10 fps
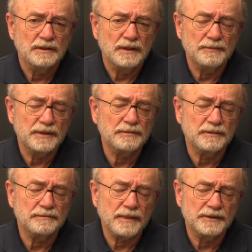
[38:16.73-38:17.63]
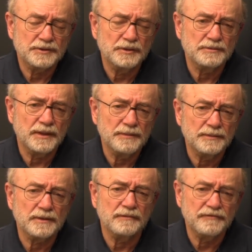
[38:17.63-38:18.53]
a
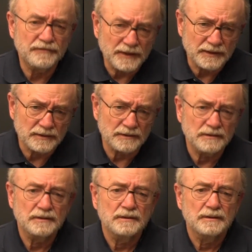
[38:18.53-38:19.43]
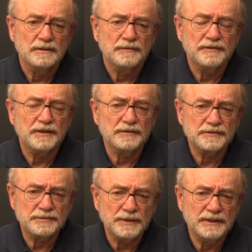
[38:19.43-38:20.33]
biblical figure
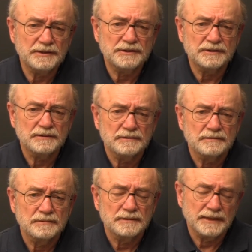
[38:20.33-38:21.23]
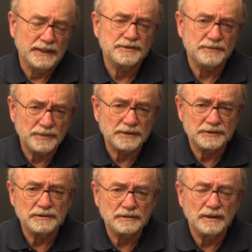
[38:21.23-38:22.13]
of speech, yes, a
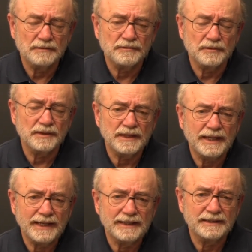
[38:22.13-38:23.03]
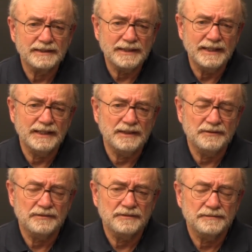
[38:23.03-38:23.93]
picture for the end
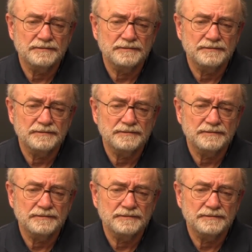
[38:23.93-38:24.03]
days.